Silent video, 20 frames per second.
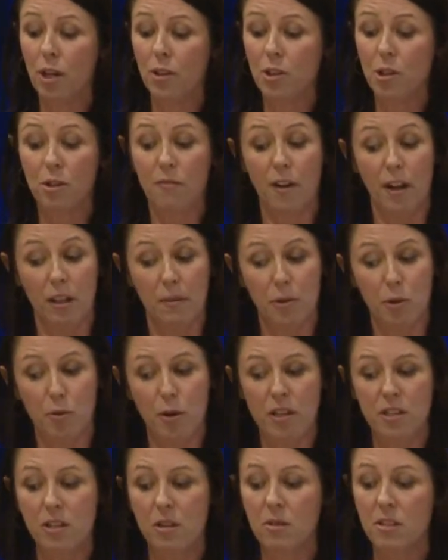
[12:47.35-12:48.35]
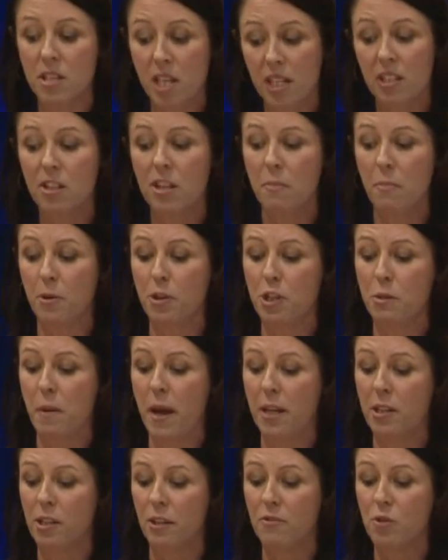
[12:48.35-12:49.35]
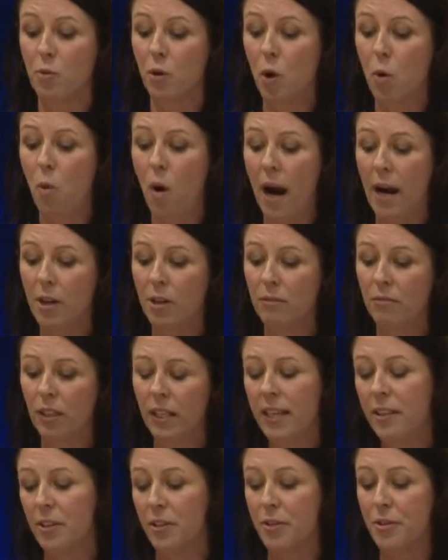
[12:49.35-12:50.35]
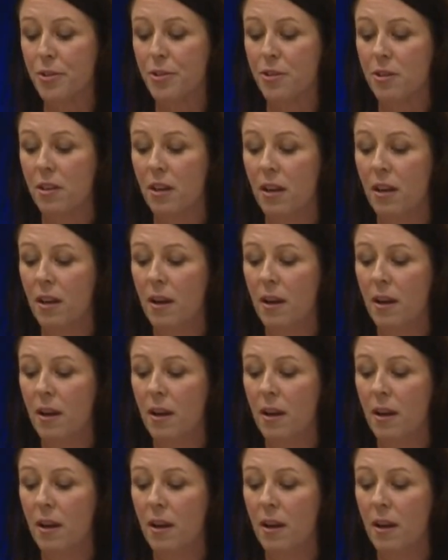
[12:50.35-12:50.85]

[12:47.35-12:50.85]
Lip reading: to develop 360 perspectives required of leaders,